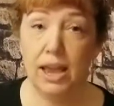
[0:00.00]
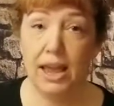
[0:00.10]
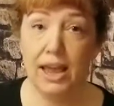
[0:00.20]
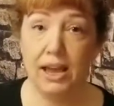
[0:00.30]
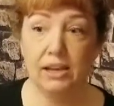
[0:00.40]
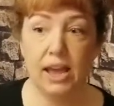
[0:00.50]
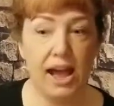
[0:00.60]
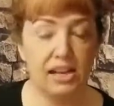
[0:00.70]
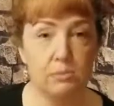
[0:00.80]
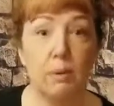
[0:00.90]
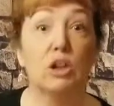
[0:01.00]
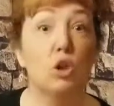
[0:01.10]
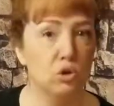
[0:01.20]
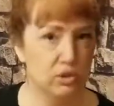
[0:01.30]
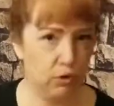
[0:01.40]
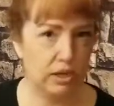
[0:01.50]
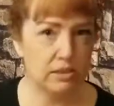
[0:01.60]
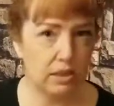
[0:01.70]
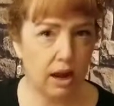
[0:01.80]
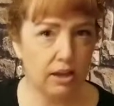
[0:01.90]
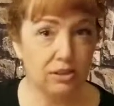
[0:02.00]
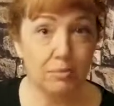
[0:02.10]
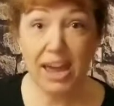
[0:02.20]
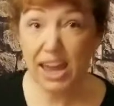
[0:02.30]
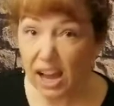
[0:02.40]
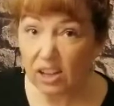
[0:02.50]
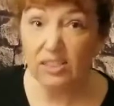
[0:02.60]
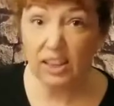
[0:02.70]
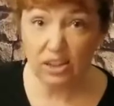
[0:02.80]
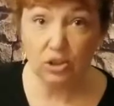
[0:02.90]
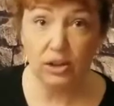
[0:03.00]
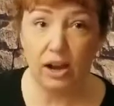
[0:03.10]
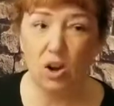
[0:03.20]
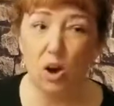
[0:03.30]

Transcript: and asked my close friends that got them, hey, how did they turn out?